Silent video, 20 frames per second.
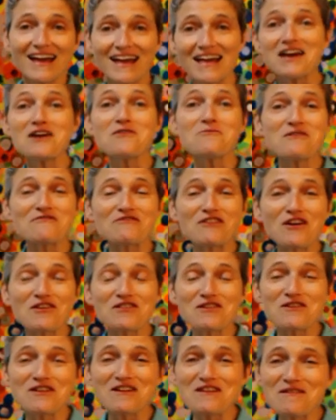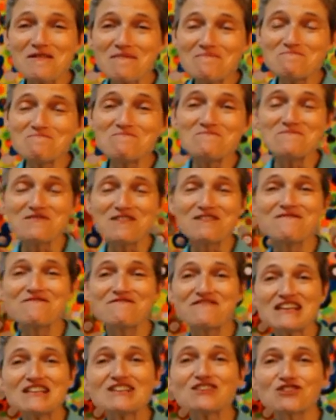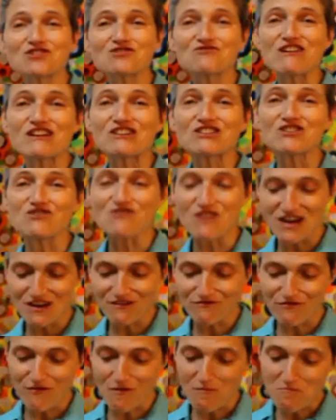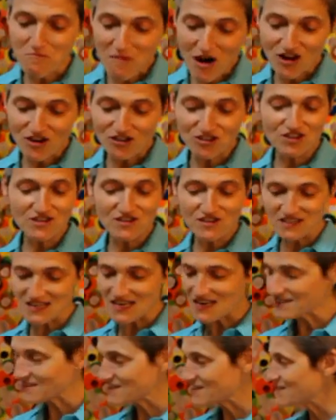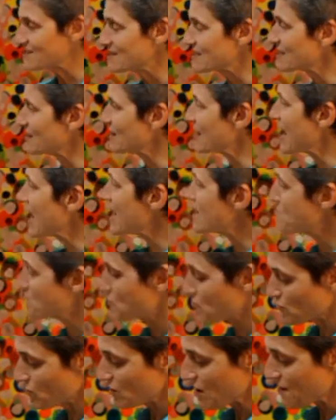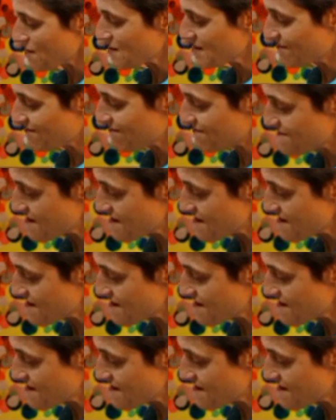Here we've got the Venus retrograde from March the 6th until April the